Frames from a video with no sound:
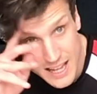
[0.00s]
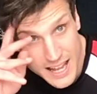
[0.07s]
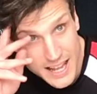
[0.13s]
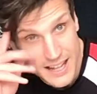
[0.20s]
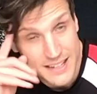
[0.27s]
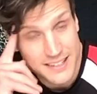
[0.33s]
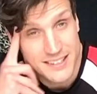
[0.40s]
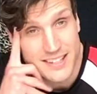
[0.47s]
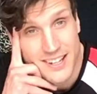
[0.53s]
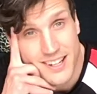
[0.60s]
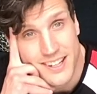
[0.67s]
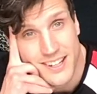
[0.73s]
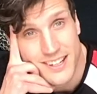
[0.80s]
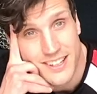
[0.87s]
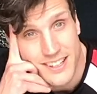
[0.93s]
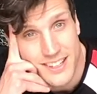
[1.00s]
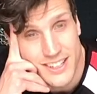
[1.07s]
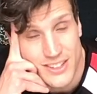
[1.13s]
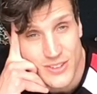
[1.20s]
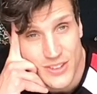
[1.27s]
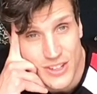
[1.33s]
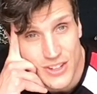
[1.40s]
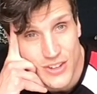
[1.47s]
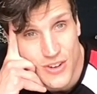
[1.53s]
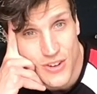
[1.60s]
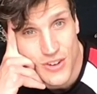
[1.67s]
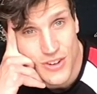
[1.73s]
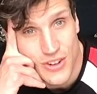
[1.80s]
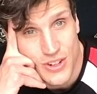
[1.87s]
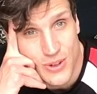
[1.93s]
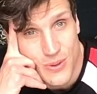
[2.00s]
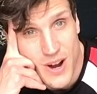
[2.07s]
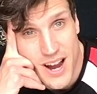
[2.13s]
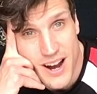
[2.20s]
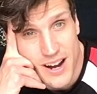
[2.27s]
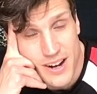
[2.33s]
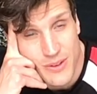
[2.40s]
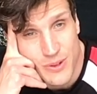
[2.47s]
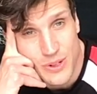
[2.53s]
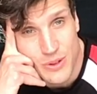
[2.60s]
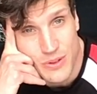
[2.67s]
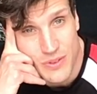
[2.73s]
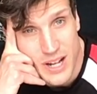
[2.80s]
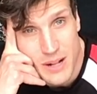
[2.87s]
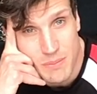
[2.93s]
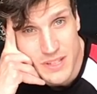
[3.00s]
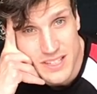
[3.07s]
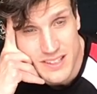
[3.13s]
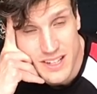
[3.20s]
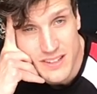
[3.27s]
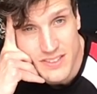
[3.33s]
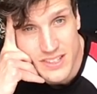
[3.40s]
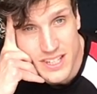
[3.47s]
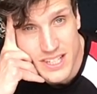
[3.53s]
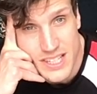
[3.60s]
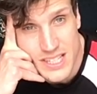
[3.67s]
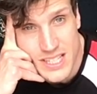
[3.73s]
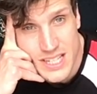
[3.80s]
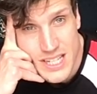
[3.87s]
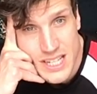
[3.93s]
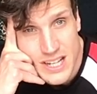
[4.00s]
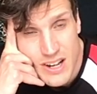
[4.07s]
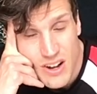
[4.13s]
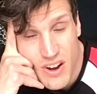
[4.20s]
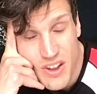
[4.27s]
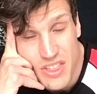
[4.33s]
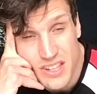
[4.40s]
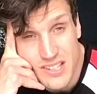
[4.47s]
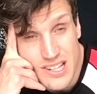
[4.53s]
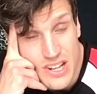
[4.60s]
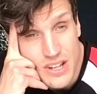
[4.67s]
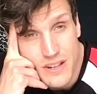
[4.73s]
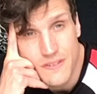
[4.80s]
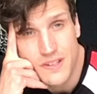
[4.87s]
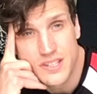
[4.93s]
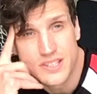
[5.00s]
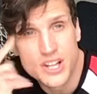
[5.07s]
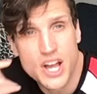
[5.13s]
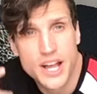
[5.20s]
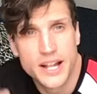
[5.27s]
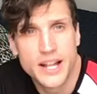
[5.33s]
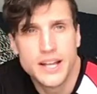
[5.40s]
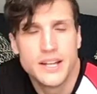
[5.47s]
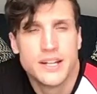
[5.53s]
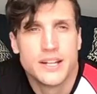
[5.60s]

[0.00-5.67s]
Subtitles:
and you know, the younger you are, when you develop these lifestyles, or this lifestyle,